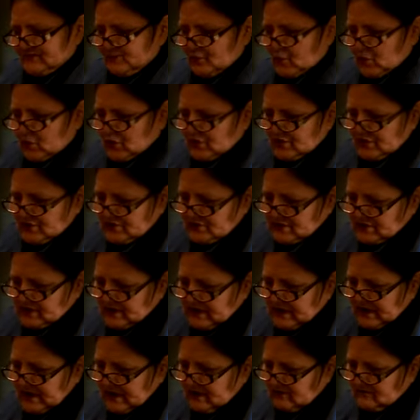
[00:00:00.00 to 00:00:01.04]
well, who are you
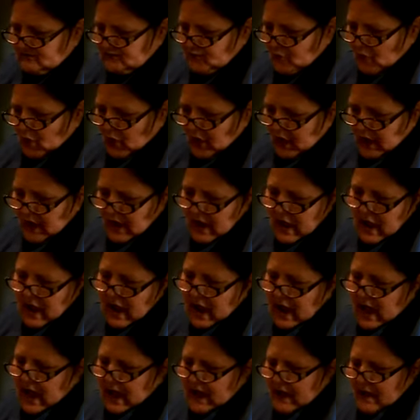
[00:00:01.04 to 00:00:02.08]
cooking for?
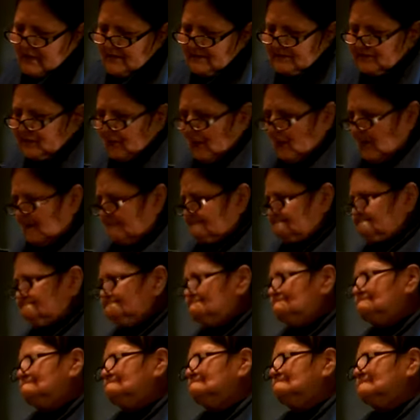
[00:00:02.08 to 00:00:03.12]
So
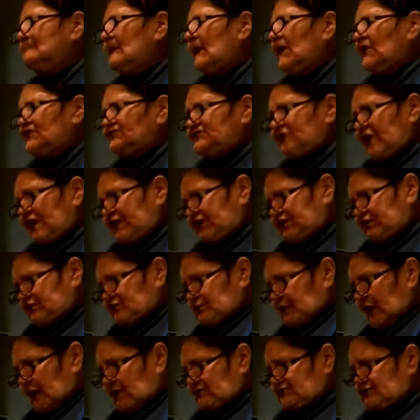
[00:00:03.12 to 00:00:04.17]
I take it
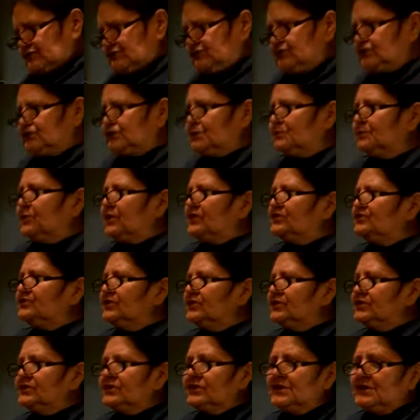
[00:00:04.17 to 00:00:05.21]
around to the
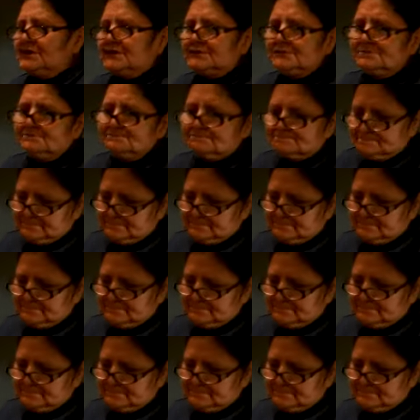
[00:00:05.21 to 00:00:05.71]
building here.